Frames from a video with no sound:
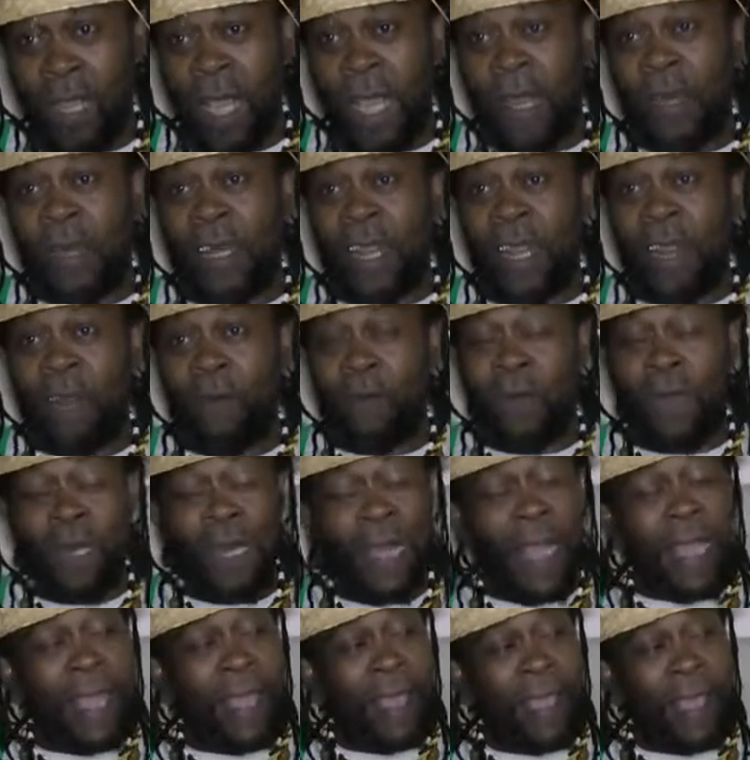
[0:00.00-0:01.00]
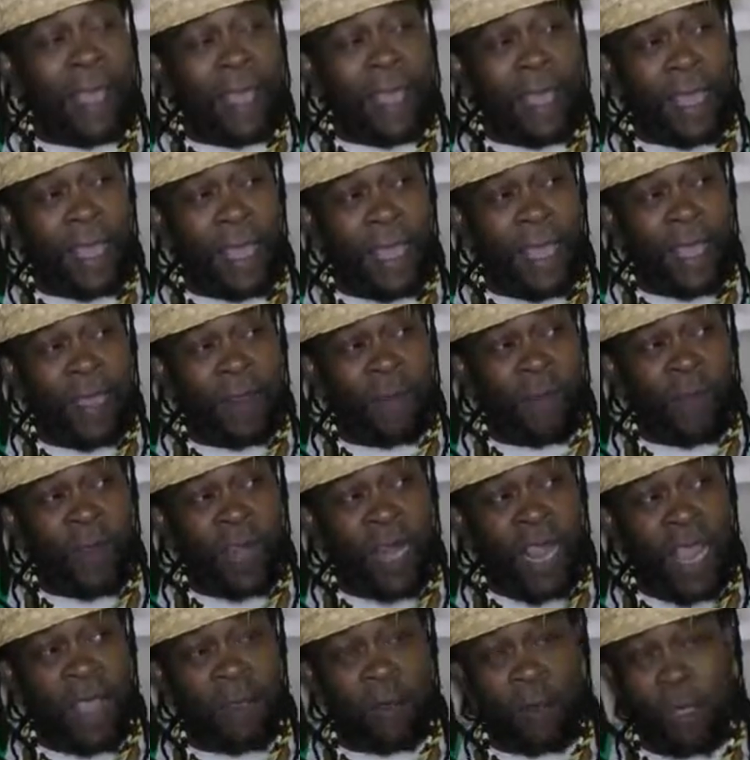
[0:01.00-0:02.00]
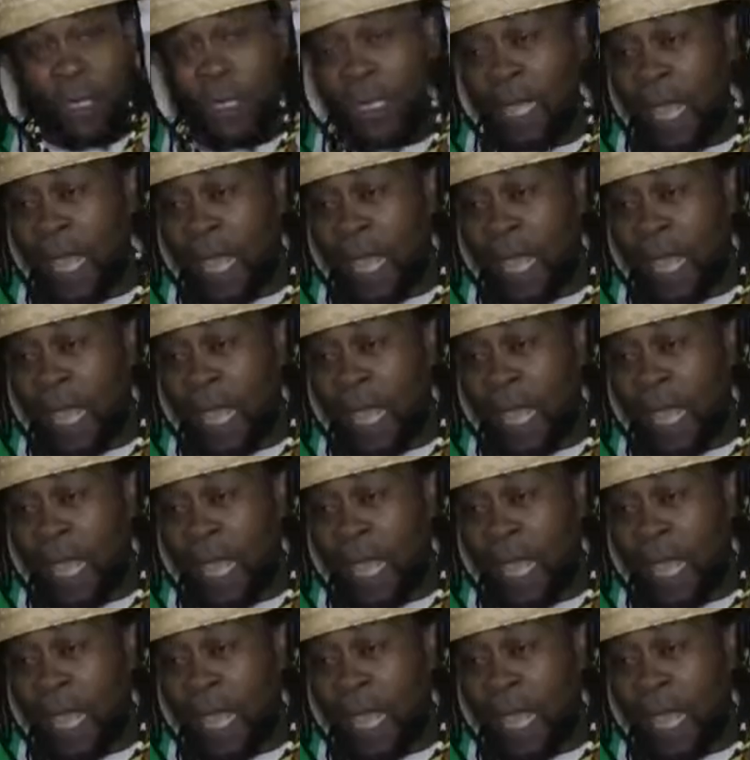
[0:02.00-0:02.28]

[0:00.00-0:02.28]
And then when I was